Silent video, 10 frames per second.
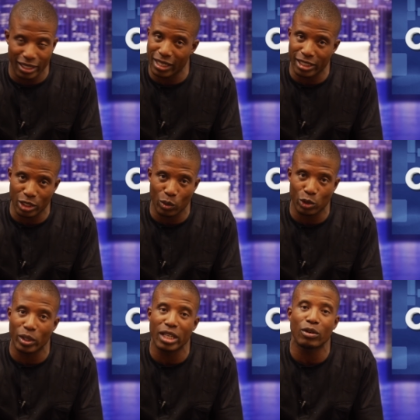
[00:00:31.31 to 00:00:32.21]
and the lesson
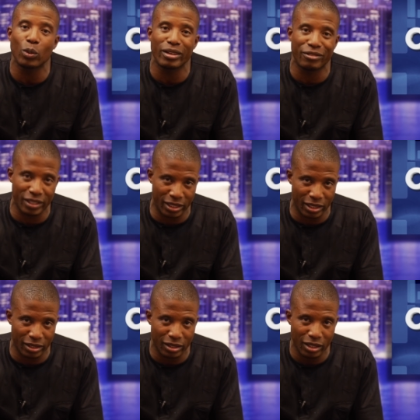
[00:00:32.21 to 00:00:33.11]
was whenever we are
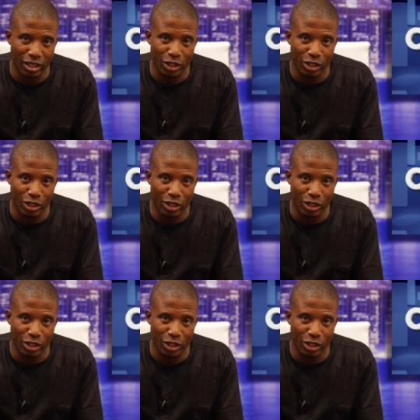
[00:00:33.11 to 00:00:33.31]
visitors,